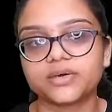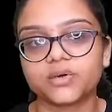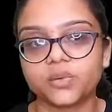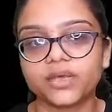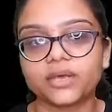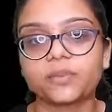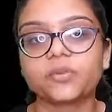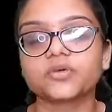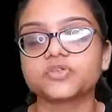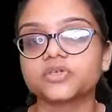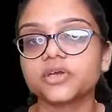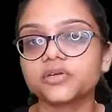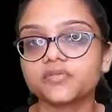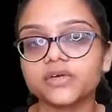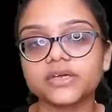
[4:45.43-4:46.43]
Okay,
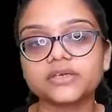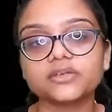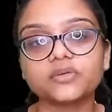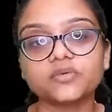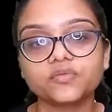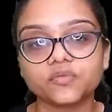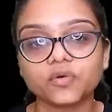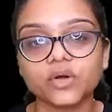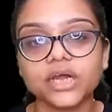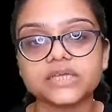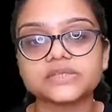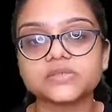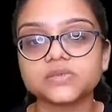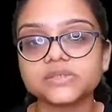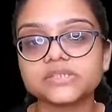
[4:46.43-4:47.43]
postulate 1 through 4 are
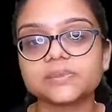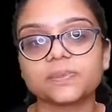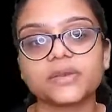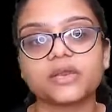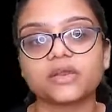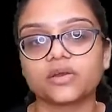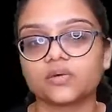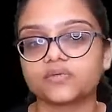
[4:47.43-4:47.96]
so simple and